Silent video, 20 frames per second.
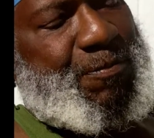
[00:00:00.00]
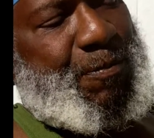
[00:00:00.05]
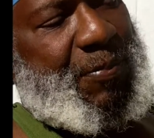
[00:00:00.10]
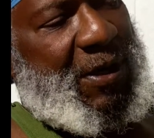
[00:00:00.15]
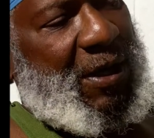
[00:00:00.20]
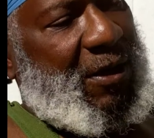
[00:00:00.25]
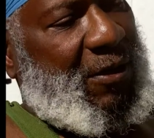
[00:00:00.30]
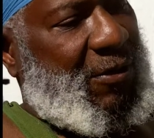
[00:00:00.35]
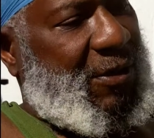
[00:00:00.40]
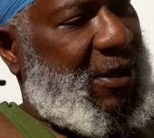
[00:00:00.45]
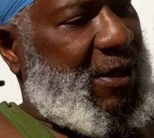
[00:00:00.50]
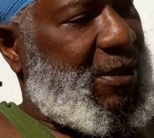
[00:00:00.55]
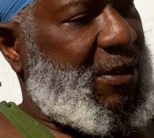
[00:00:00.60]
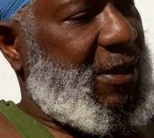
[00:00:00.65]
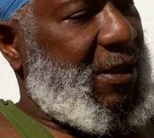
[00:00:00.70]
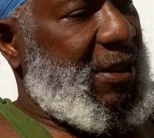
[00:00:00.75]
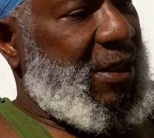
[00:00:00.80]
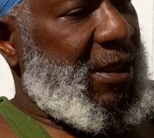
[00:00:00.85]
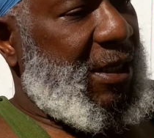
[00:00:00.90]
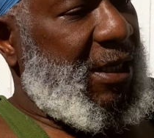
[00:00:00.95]
Period.
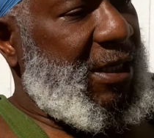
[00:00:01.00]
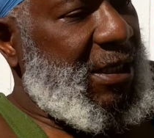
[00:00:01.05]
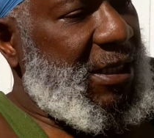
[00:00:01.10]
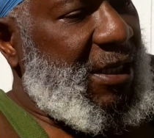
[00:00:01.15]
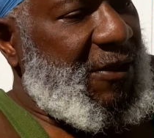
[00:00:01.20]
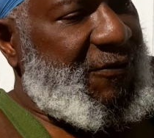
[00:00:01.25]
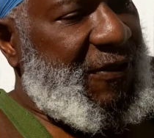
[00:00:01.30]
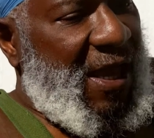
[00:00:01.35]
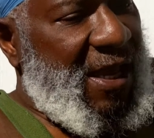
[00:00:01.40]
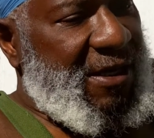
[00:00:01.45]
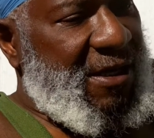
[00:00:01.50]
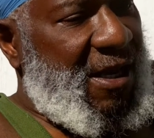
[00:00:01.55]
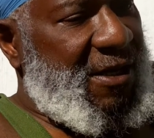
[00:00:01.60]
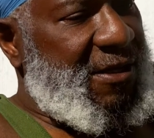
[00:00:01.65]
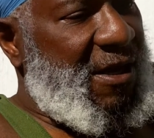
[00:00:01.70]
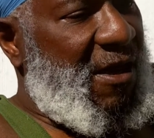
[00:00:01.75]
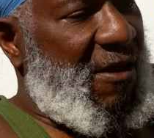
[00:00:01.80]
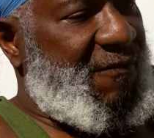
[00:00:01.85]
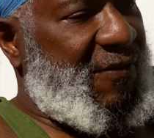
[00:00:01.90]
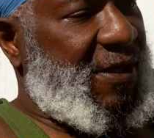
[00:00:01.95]
And didn't think
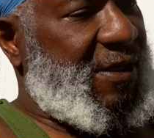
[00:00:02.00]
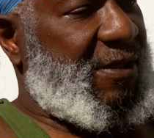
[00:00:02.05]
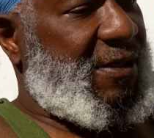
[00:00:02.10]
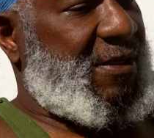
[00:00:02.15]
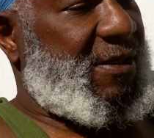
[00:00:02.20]
nothing of it.